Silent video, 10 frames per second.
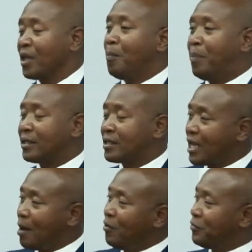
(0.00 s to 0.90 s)
But
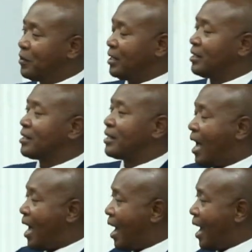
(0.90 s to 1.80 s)
some of these
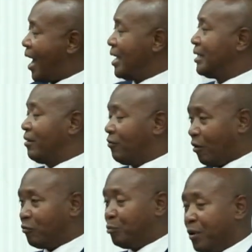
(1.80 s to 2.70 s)
ideas
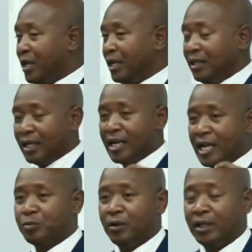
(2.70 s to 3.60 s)
of bringing the
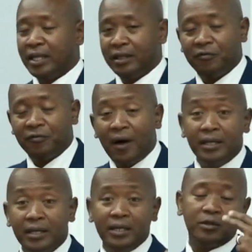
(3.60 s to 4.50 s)
gospel and the
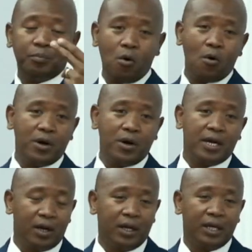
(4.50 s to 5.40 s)
funding support
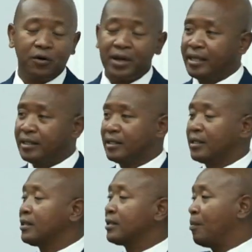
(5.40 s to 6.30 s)
creates
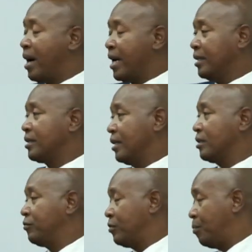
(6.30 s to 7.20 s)
this mindset
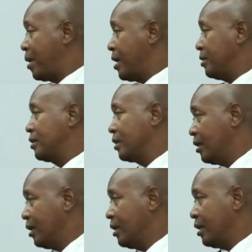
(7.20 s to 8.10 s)
of dependency
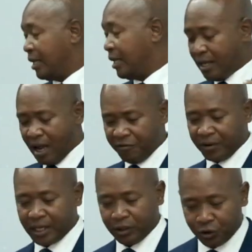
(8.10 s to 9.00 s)
in the
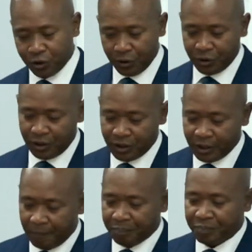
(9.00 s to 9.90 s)
African churches.
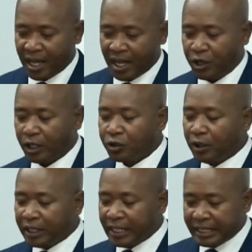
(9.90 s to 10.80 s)
And not
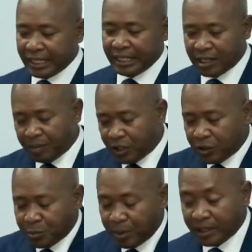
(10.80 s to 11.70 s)
only did the
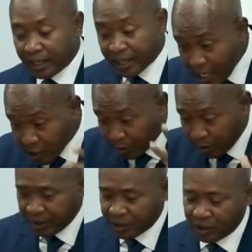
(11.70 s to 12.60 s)
missionaries bring the gospel
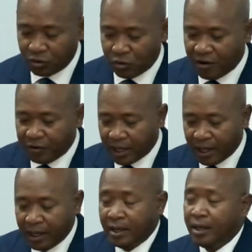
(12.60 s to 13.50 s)
message to
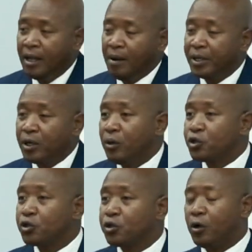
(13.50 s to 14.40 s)
Africa, but
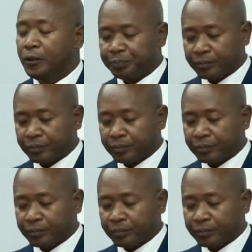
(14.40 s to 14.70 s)
also